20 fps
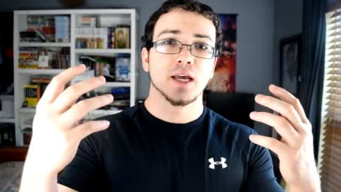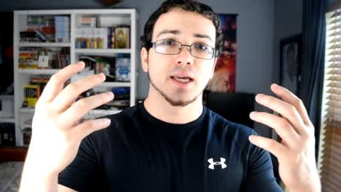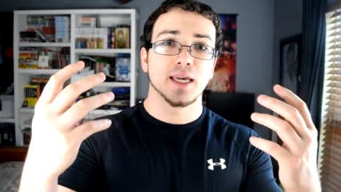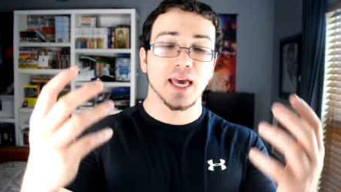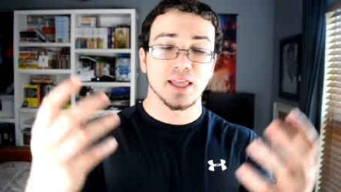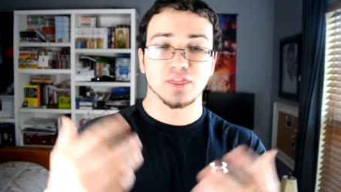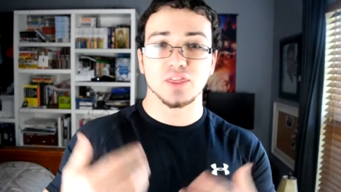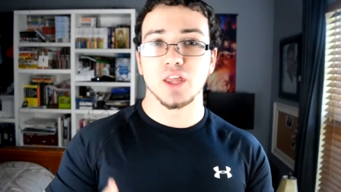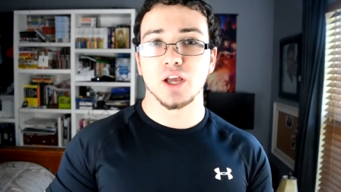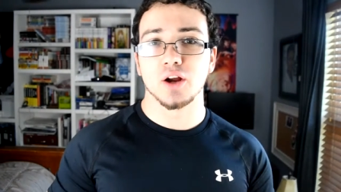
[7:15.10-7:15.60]

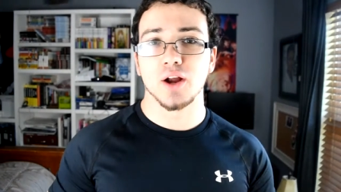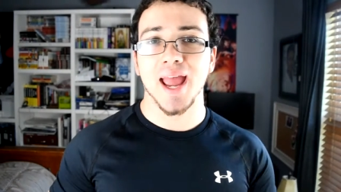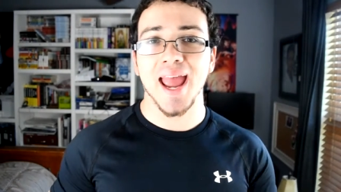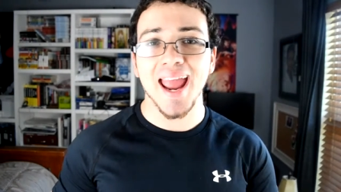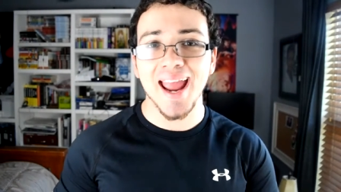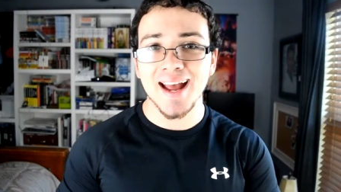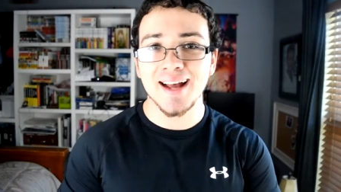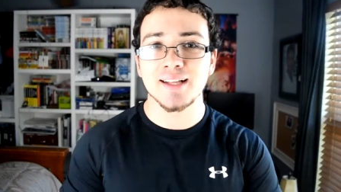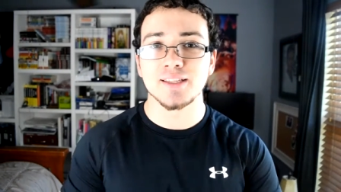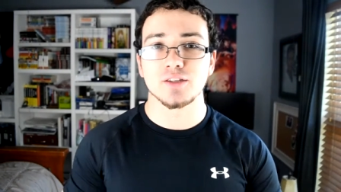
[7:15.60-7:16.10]
get their
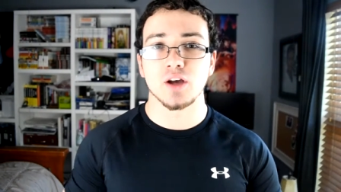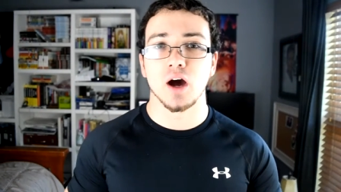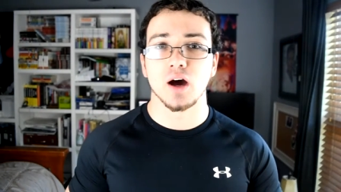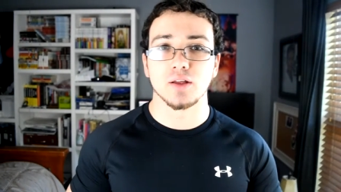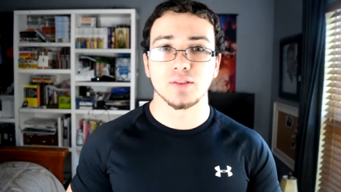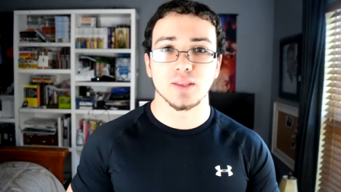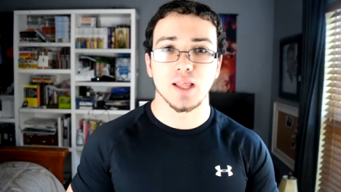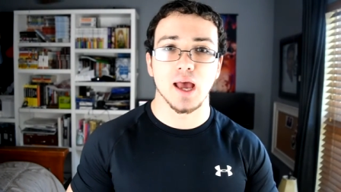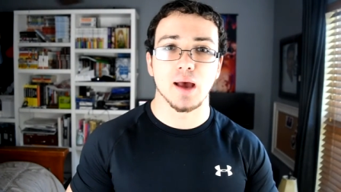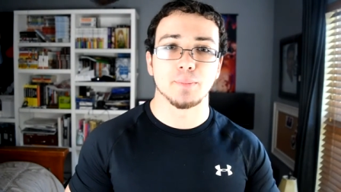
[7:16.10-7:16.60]
hands
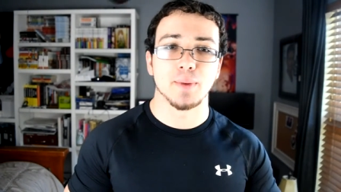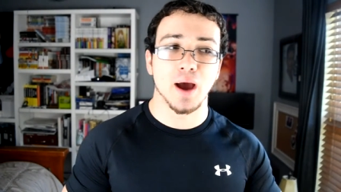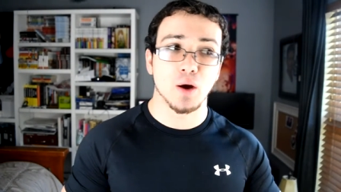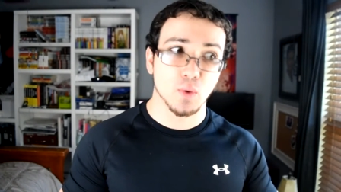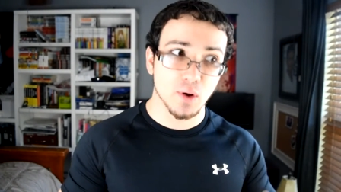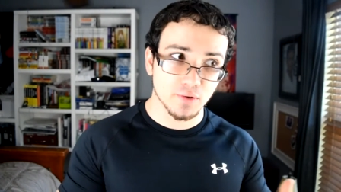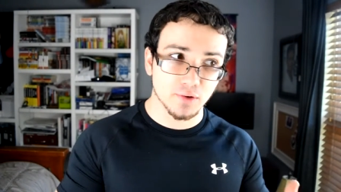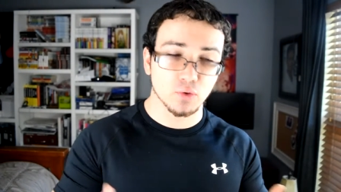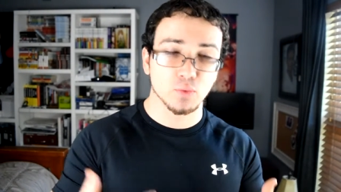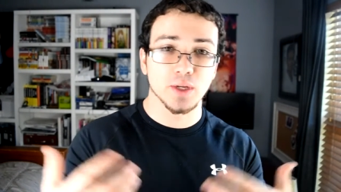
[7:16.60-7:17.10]
on them.
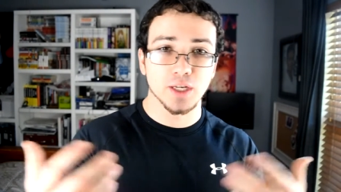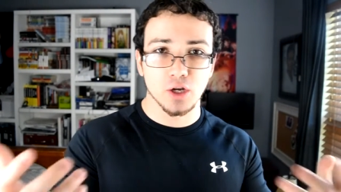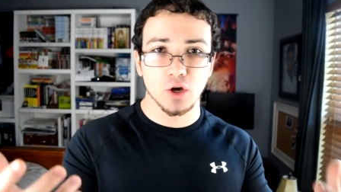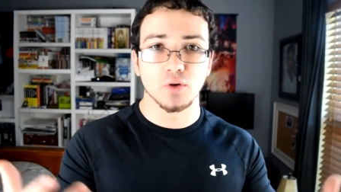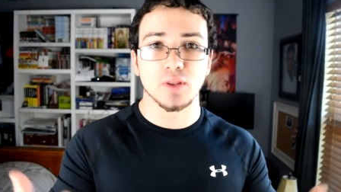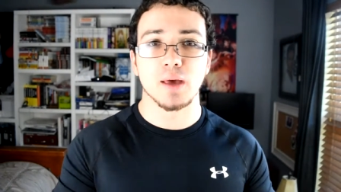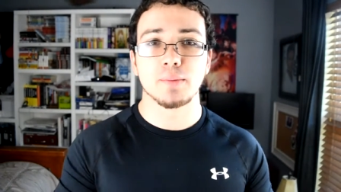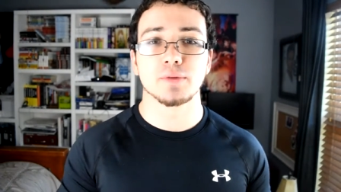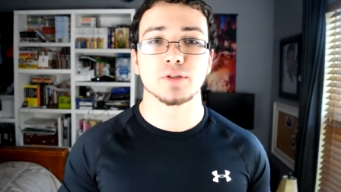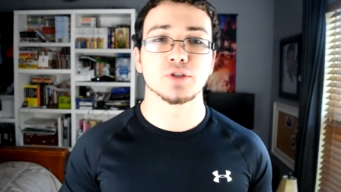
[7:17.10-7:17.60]
However, we know
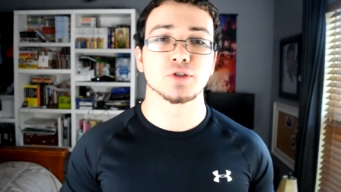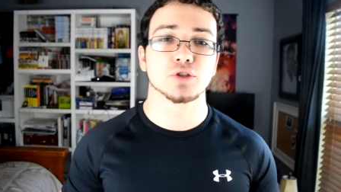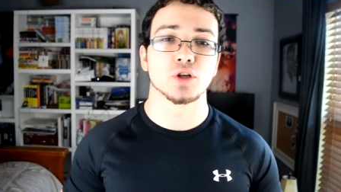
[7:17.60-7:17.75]
that Mr.